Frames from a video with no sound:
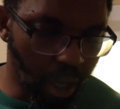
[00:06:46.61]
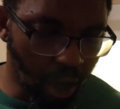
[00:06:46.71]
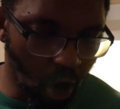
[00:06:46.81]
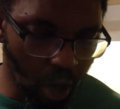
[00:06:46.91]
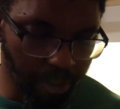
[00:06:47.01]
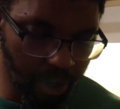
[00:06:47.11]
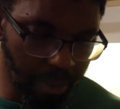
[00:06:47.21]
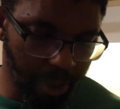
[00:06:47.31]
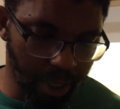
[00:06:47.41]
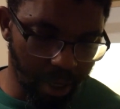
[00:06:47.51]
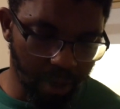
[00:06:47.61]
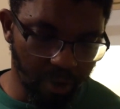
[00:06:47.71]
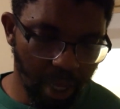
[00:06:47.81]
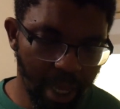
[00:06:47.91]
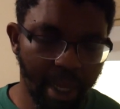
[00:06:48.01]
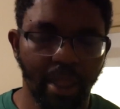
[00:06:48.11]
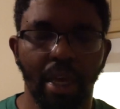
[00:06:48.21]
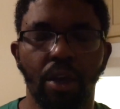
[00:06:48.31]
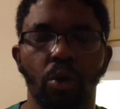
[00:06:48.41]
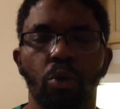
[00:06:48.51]
carbs in it because
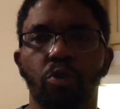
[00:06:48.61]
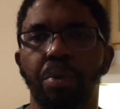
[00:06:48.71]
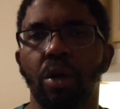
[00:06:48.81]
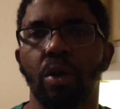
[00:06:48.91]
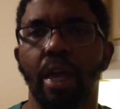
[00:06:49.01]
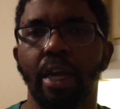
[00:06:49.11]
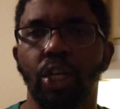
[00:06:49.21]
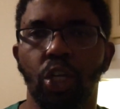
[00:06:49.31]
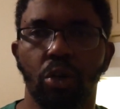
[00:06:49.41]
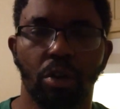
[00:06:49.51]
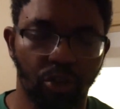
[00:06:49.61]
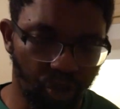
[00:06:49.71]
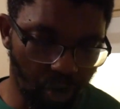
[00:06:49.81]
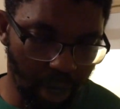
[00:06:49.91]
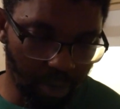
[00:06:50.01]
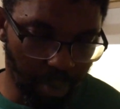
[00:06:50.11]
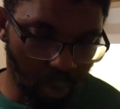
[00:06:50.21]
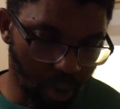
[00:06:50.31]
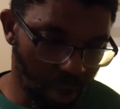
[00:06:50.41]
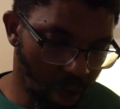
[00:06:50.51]
they use pure cane sugar as a
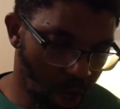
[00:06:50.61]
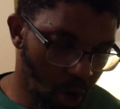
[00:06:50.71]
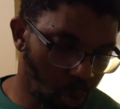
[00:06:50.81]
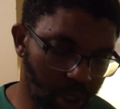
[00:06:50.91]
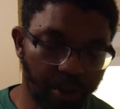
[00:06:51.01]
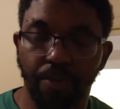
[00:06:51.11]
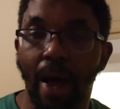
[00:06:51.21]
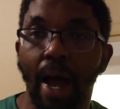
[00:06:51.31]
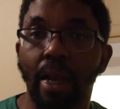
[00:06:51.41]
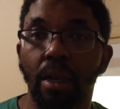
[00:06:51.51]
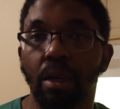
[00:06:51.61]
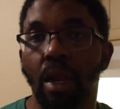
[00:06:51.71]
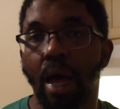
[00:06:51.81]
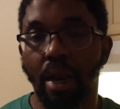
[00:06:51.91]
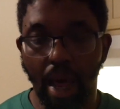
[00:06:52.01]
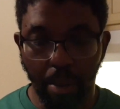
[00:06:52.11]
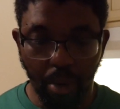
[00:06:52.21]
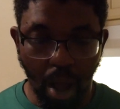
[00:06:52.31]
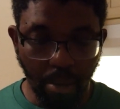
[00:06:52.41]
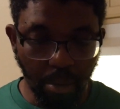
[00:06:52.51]
transport, which is fine, not a
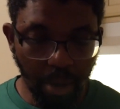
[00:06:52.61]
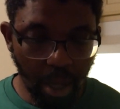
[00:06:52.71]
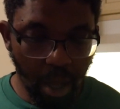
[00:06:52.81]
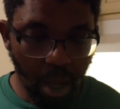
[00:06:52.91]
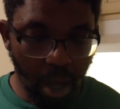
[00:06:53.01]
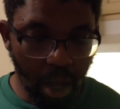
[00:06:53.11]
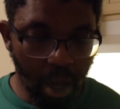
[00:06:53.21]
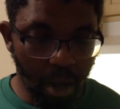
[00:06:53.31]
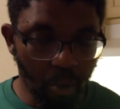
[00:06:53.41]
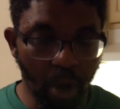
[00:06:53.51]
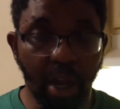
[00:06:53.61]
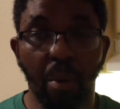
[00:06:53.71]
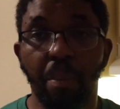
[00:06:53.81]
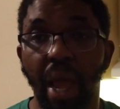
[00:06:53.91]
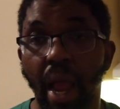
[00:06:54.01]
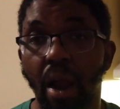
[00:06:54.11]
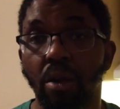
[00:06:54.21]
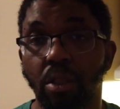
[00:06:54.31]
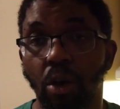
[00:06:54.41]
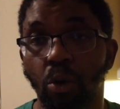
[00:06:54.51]
problem. When
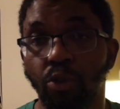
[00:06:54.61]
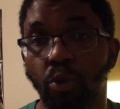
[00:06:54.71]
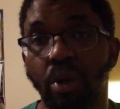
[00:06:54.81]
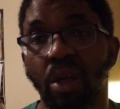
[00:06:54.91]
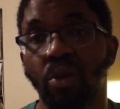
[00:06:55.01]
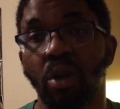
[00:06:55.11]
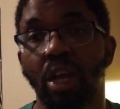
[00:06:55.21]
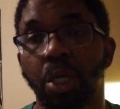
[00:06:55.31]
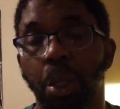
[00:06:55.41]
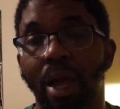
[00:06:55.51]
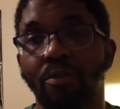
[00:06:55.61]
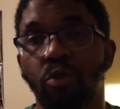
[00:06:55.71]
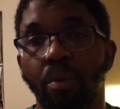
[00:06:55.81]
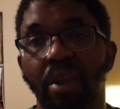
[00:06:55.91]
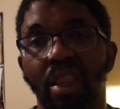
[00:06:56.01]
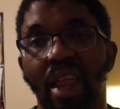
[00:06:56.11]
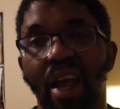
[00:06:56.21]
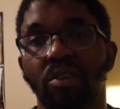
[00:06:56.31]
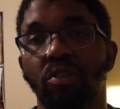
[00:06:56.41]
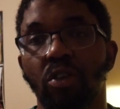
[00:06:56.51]
compared though to another electrolyte formula that
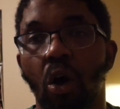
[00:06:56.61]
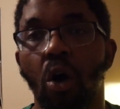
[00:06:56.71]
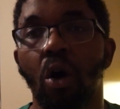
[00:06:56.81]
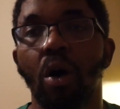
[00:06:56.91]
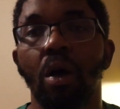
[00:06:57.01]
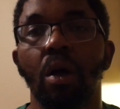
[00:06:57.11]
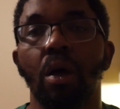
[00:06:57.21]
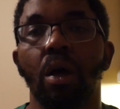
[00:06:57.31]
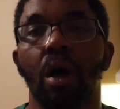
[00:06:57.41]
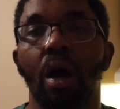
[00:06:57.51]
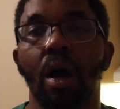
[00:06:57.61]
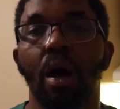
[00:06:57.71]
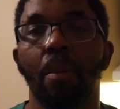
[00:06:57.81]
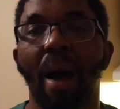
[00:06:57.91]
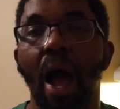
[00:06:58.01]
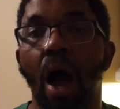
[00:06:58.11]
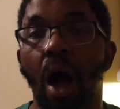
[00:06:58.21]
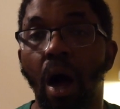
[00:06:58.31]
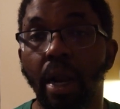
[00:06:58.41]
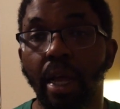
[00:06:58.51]
I saw by
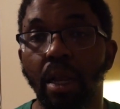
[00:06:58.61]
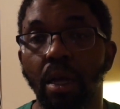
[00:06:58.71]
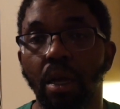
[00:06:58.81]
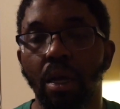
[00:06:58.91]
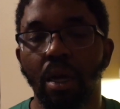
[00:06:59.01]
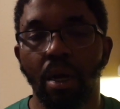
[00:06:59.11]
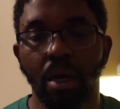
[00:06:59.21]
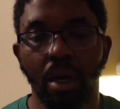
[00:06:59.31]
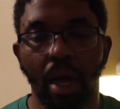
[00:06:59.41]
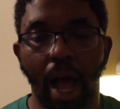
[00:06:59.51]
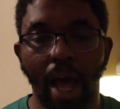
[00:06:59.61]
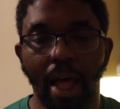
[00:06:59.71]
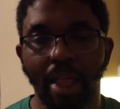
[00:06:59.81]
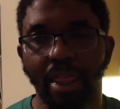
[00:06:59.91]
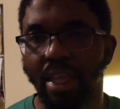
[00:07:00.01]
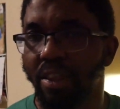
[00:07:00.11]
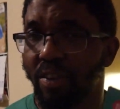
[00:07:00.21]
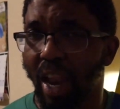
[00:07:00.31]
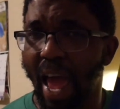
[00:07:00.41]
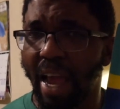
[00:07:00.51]
Onnit, I think
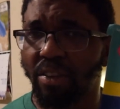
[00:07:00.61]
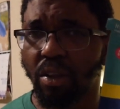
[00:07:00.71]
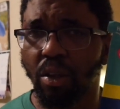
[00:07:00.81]
this lags a